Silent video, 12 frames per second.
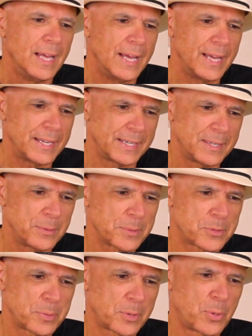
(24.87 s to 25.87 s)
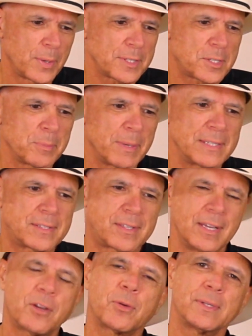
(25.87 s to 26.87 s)
and it was requested by
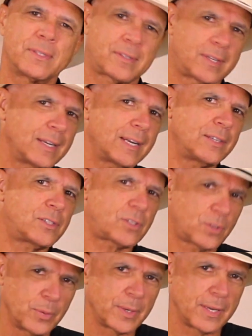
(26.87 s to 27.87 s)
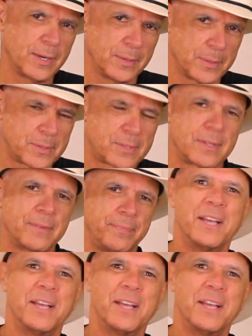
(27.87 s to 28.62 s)
Secret City Studios.